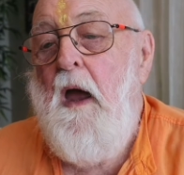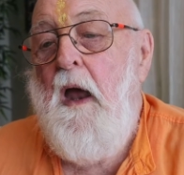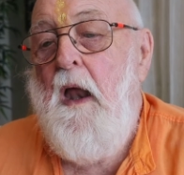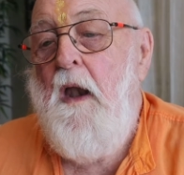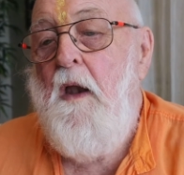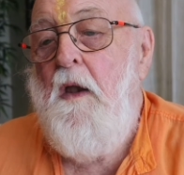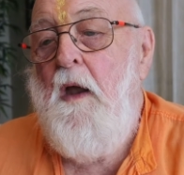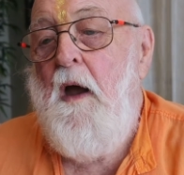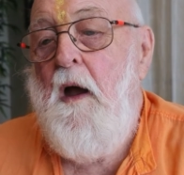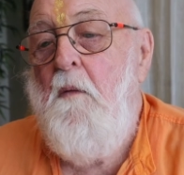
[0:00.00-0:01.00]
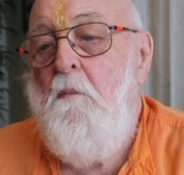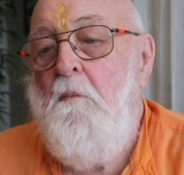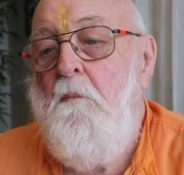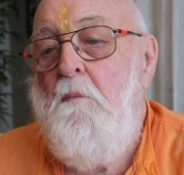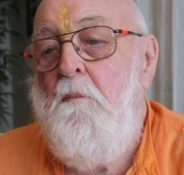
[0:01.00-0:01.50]
and
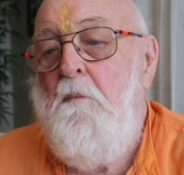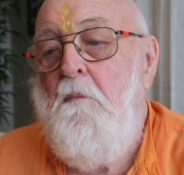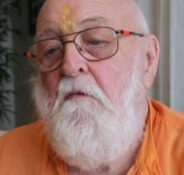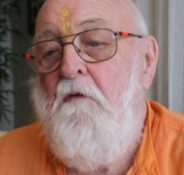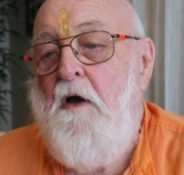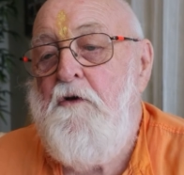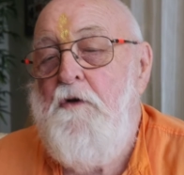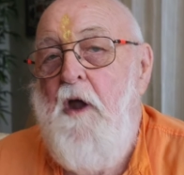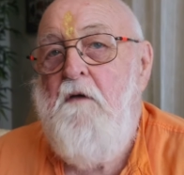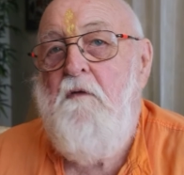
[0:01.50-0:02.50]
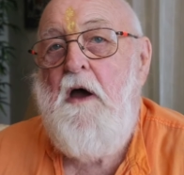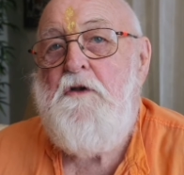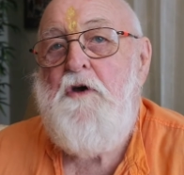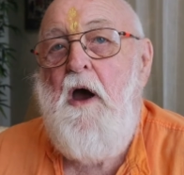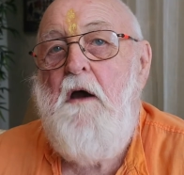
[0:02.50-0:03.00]

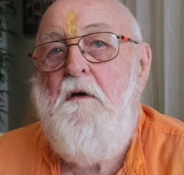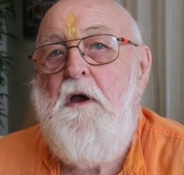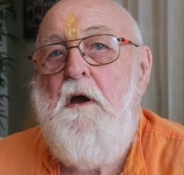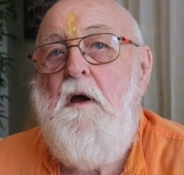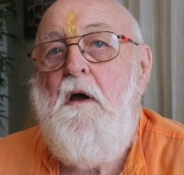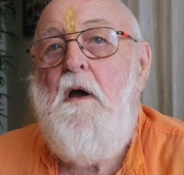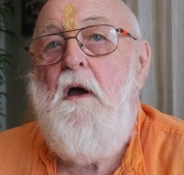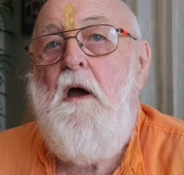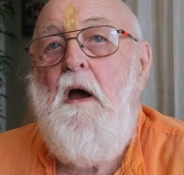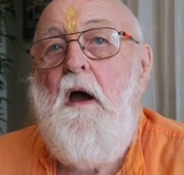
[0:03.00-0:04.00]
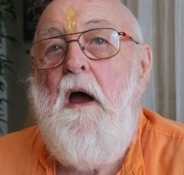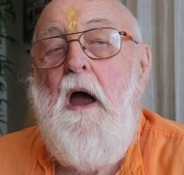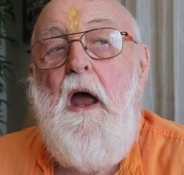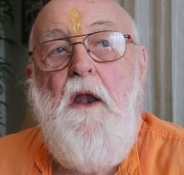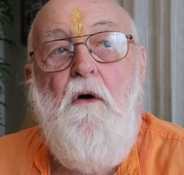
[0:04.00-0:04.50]
Vasudeva Acharya
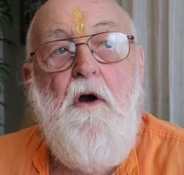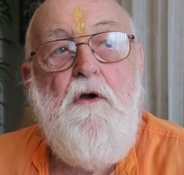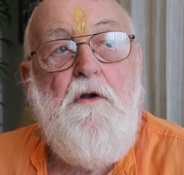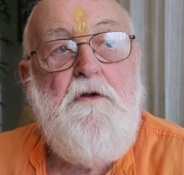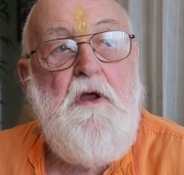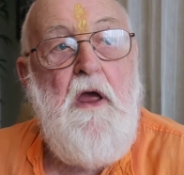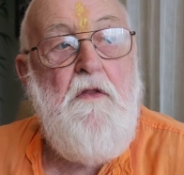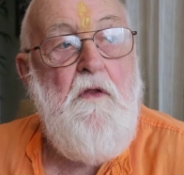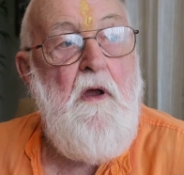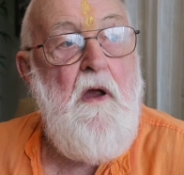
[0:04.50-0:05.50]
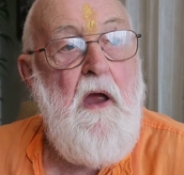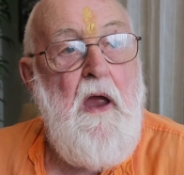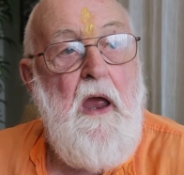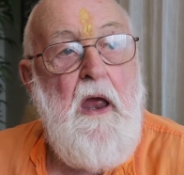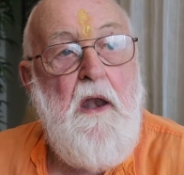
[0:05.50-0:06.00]
and I got together,
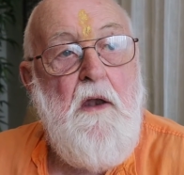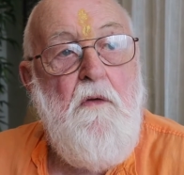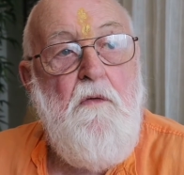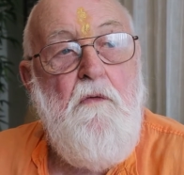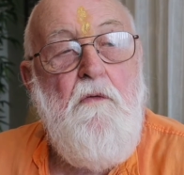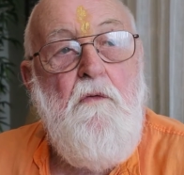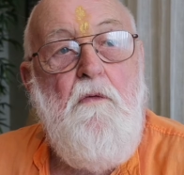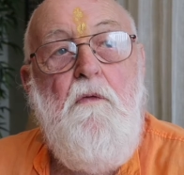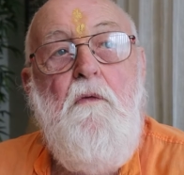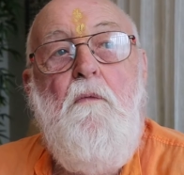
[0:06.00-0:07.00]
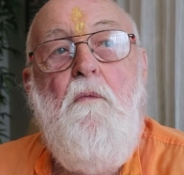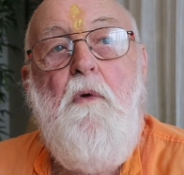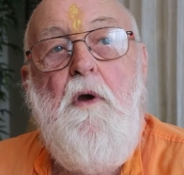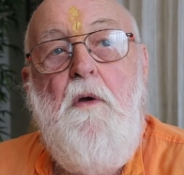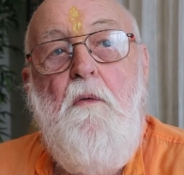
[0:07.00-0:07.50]
and
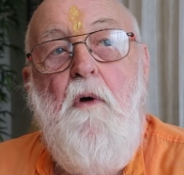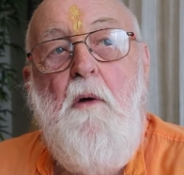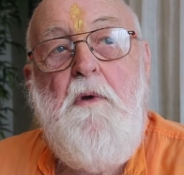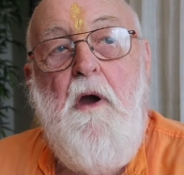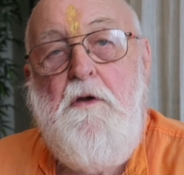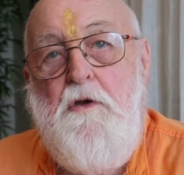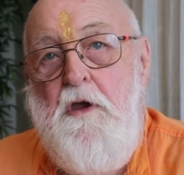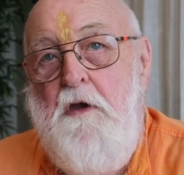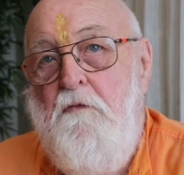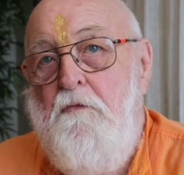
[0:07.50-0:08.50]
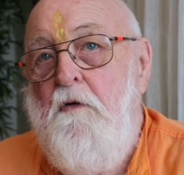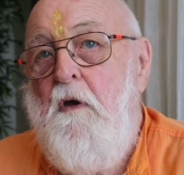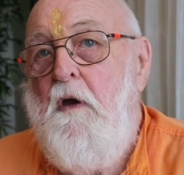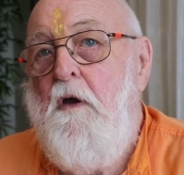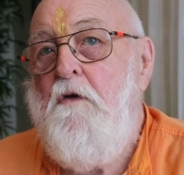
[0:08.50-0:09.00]
I'm going to give
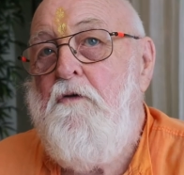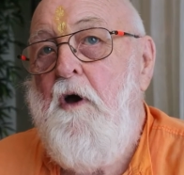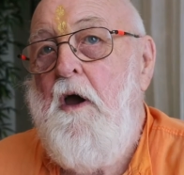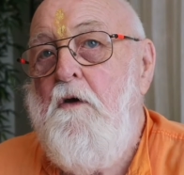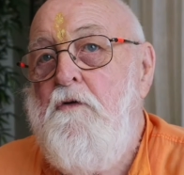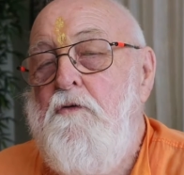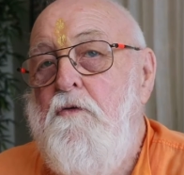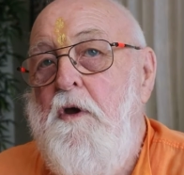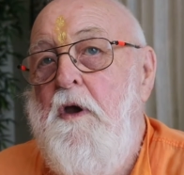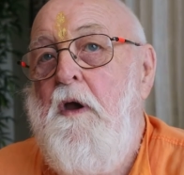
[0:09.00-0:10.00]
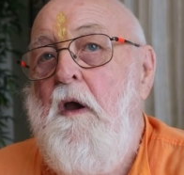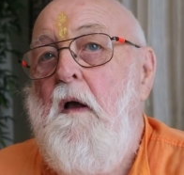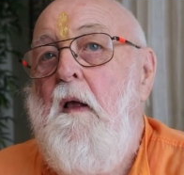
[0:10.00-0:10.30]
Jayashri